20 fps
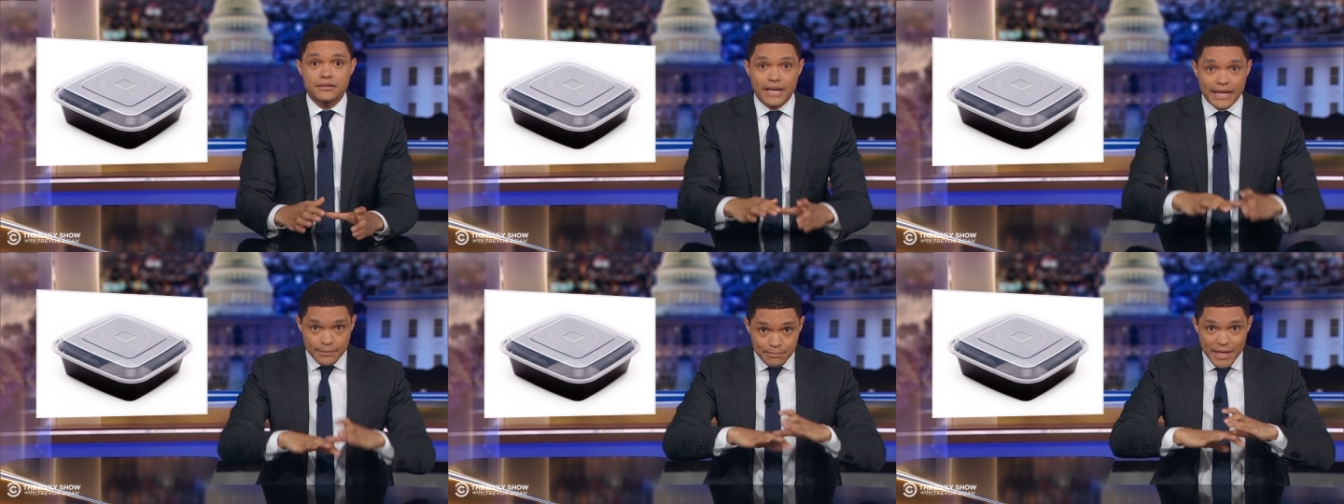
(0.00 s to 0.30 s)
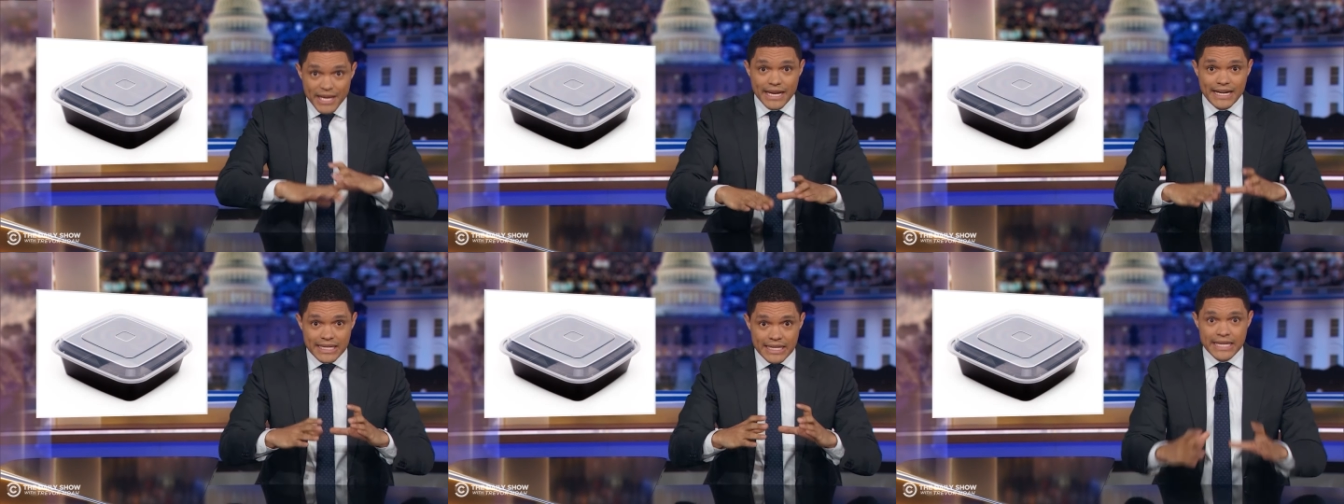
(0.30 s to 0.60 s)
like
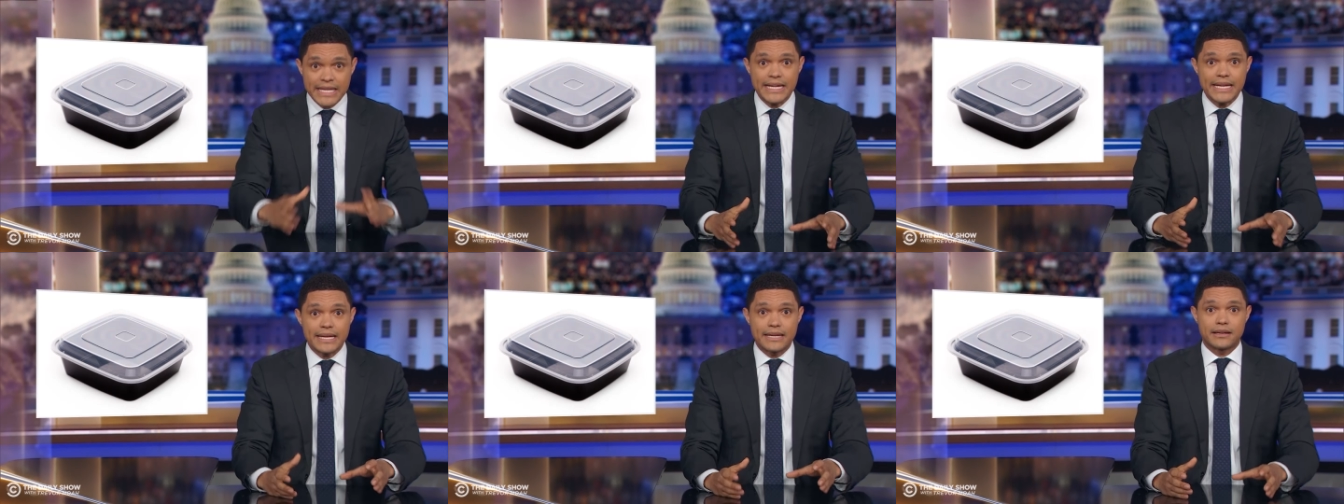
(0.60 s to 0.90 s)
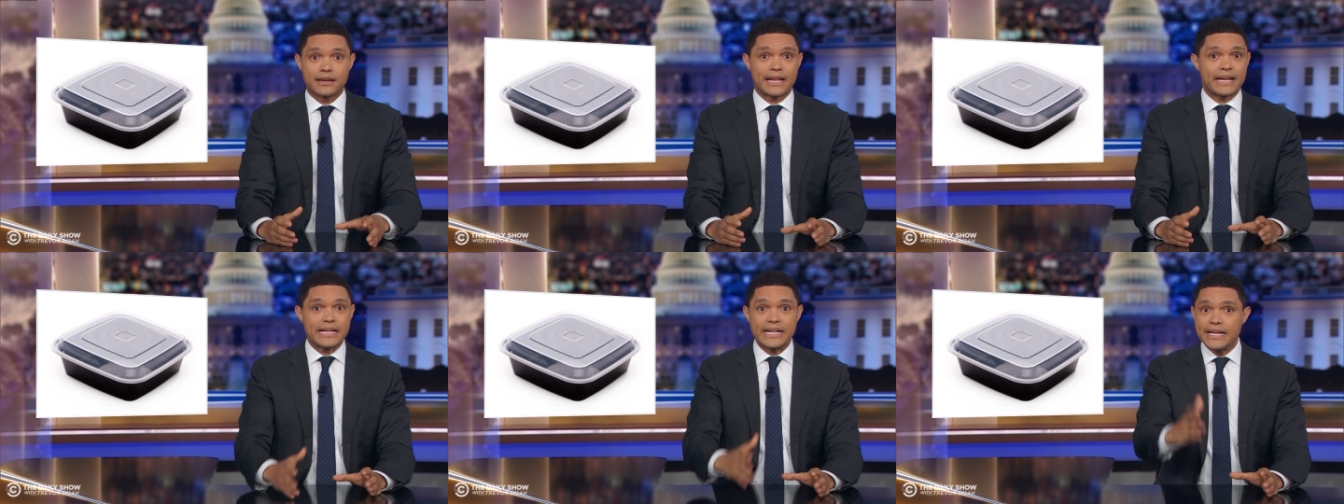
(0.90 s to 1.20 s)
make it
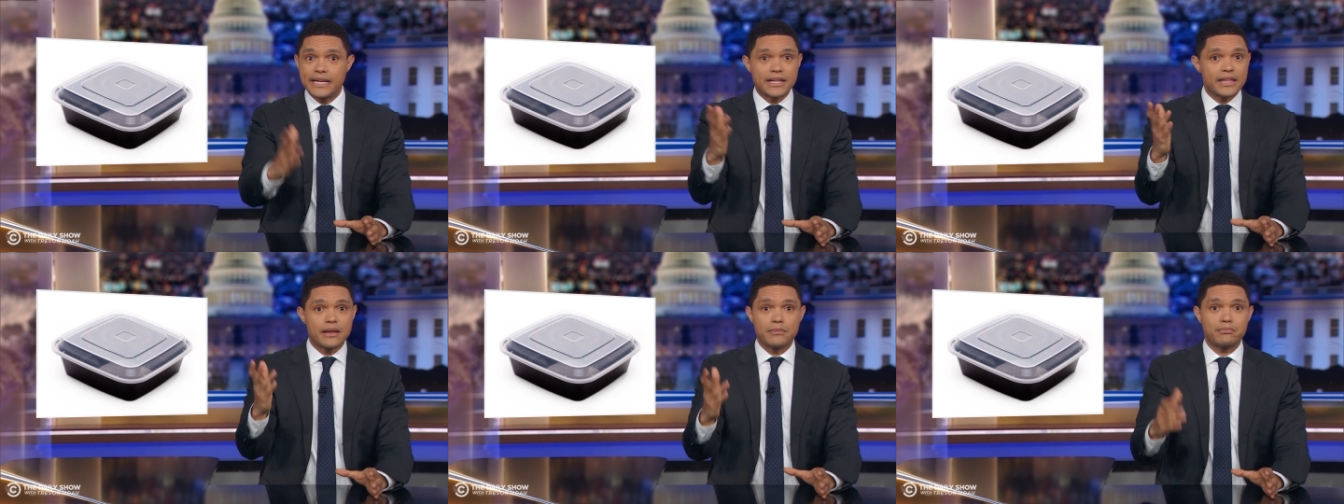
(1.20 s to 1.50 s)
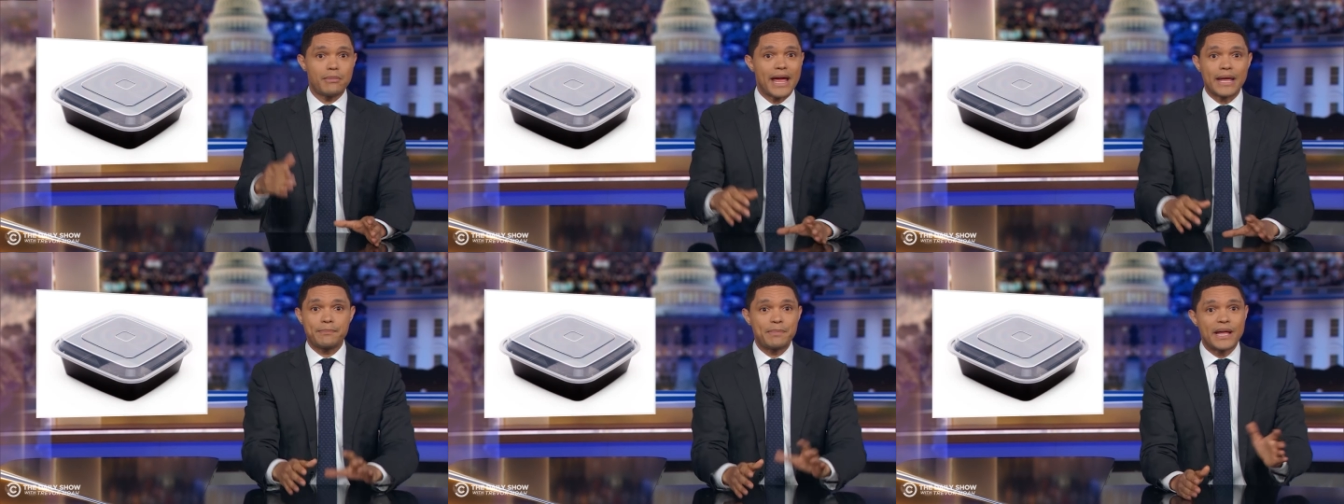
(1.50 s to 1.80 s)
clean, like cleaner than
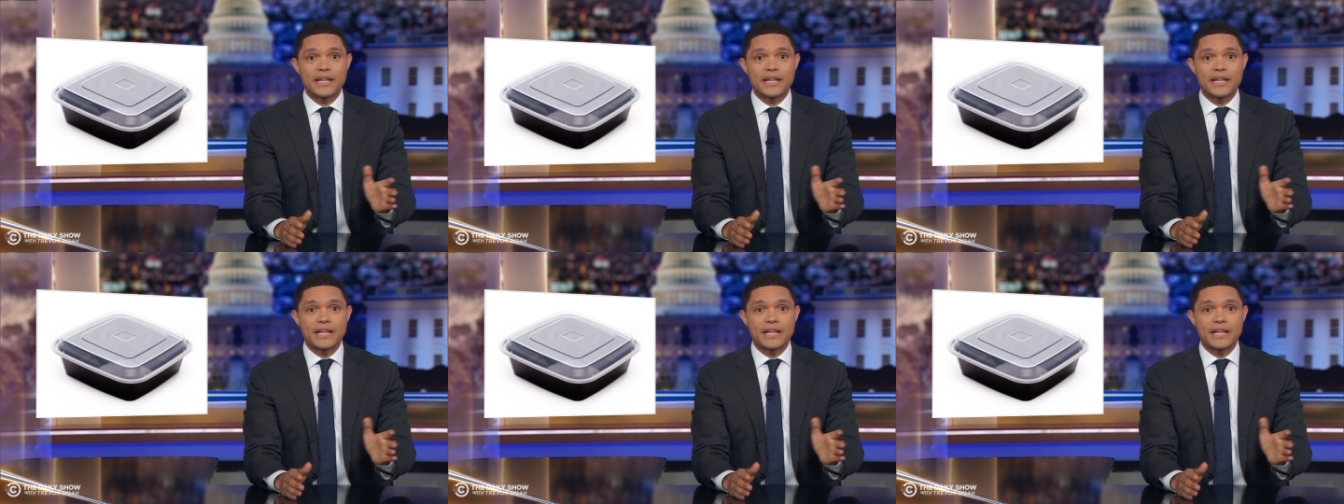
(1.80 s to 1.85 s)
Mike